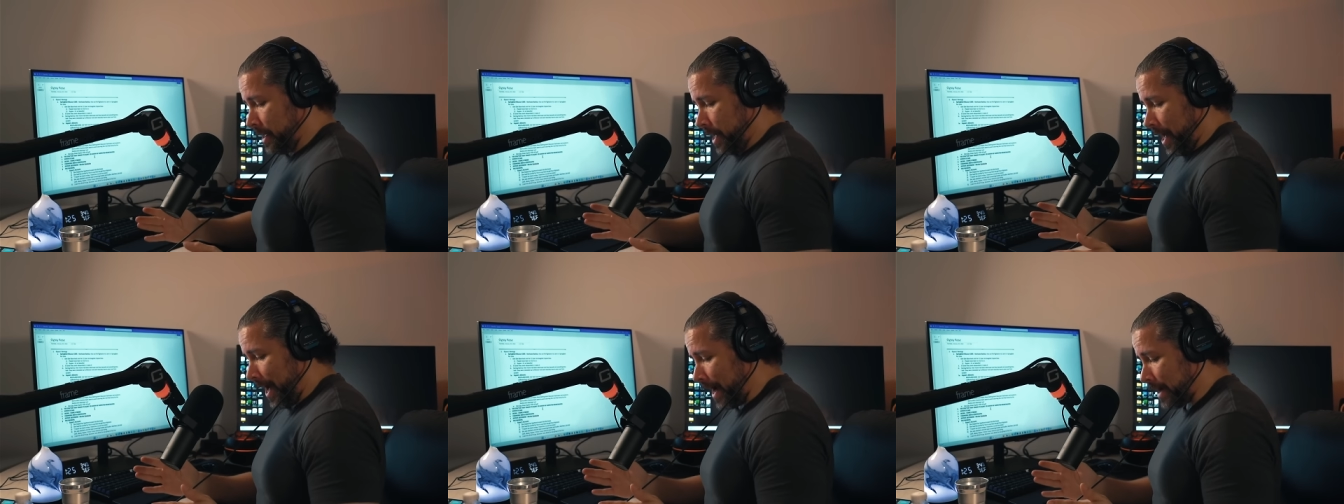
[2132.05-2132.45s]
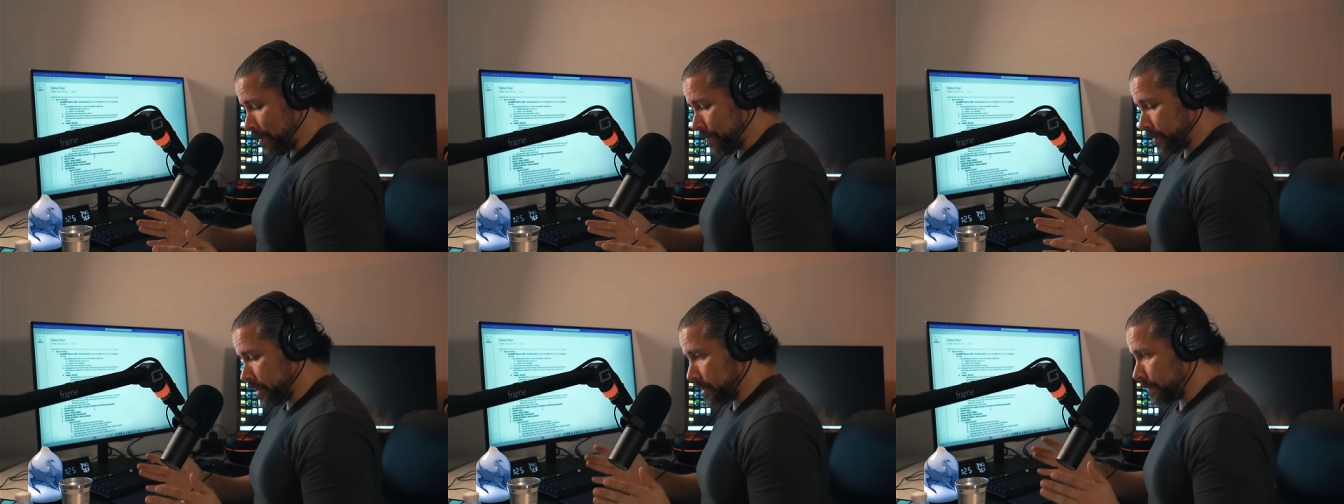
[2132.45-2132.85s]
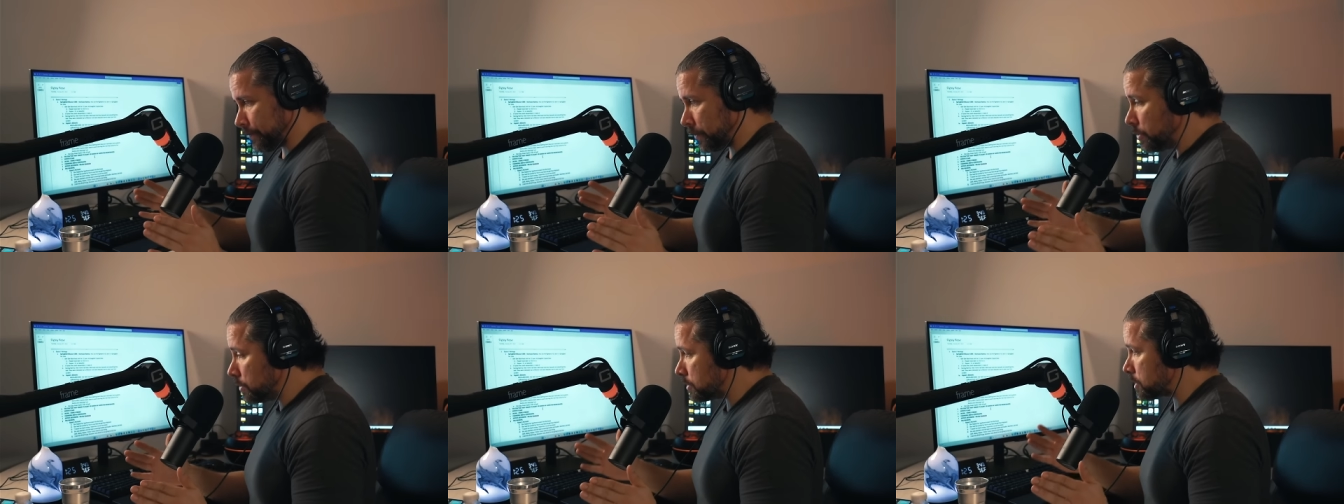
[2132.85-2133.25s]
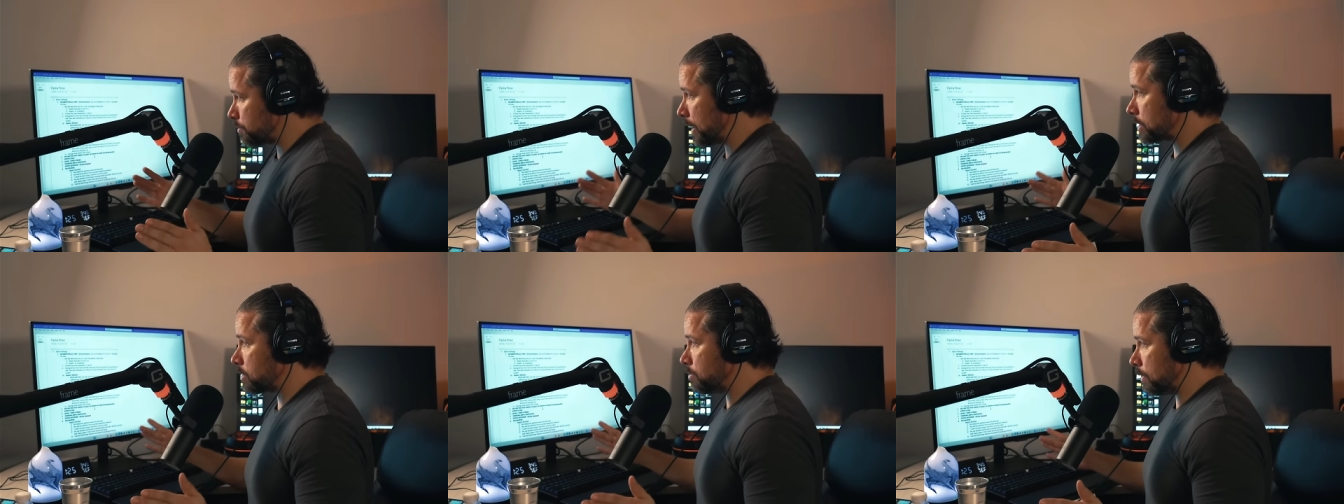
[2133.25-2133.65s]
have the full
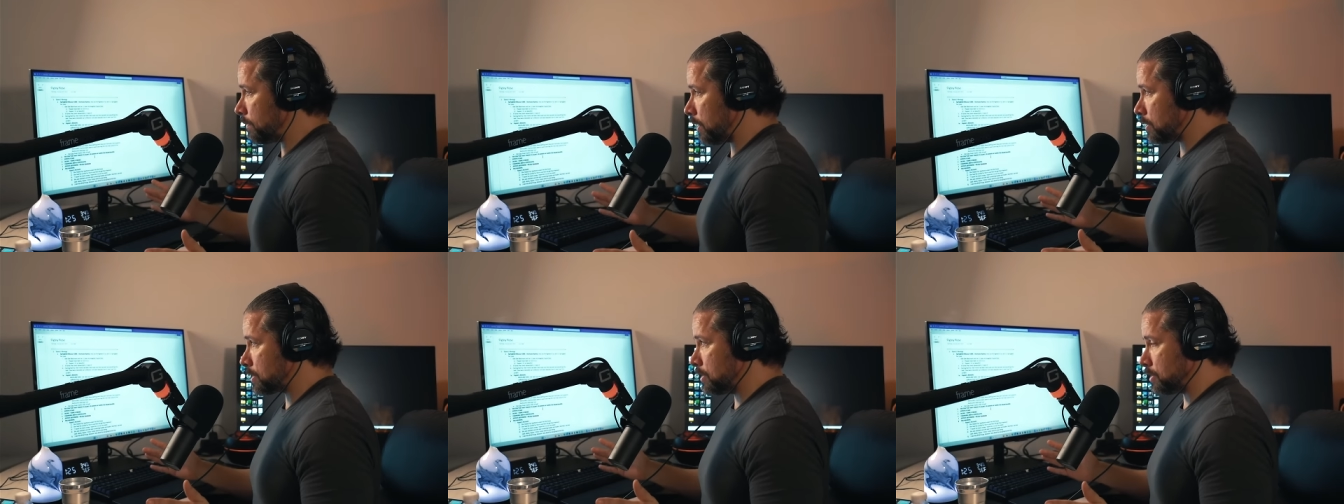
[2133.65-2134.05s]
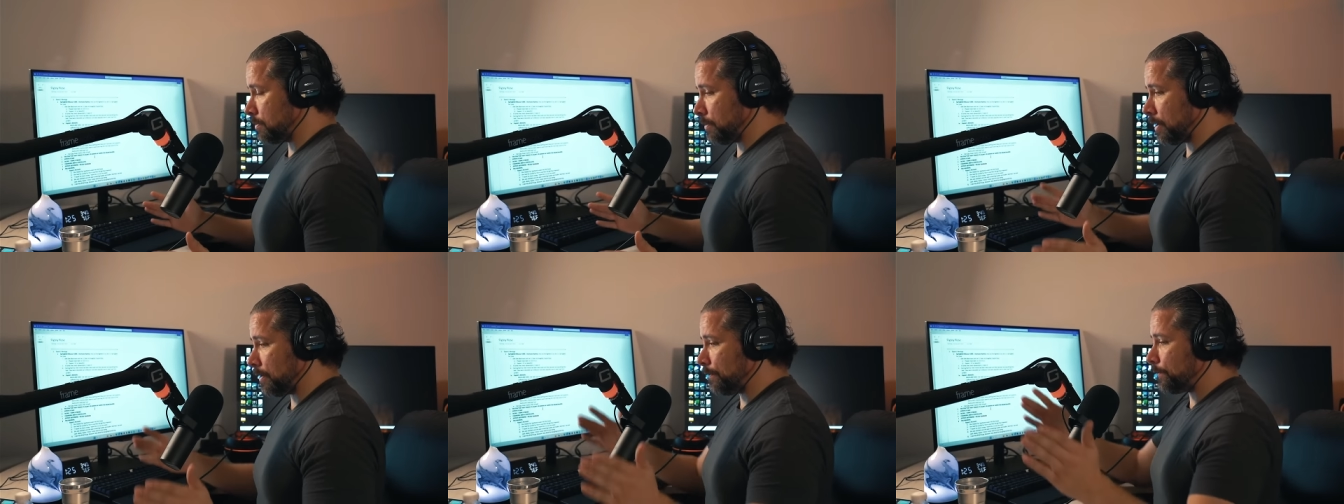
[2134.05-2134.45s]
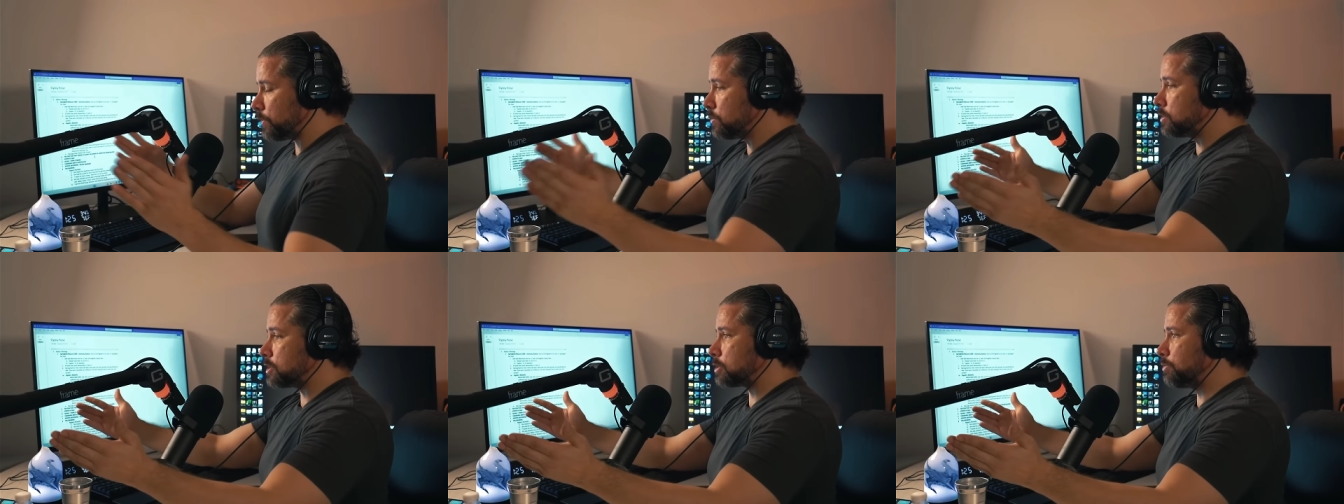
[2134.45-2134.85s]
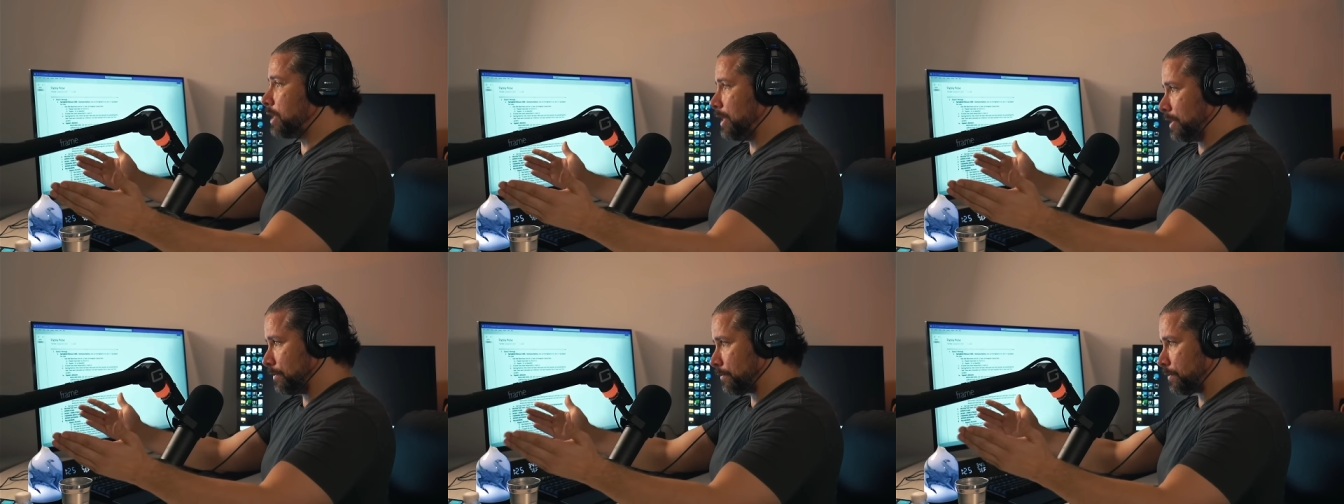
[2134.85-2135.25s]
spectrum of autism on full
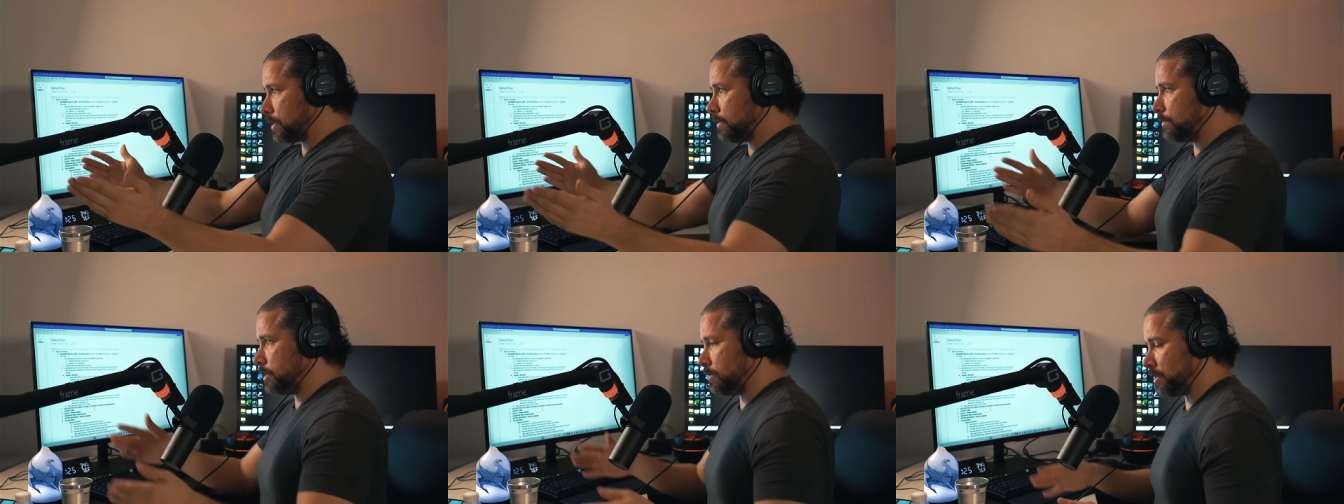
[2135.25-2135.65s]
display in front of you.